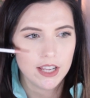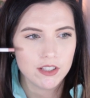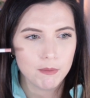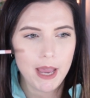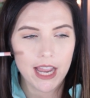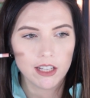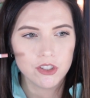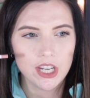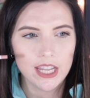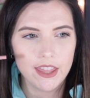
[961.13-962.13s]
nicer
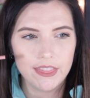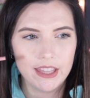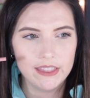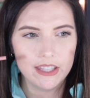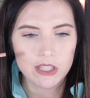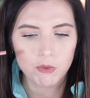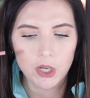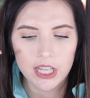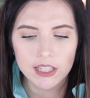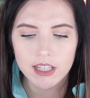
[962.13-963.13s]
packaging than this
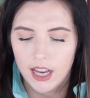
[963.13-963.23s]
one.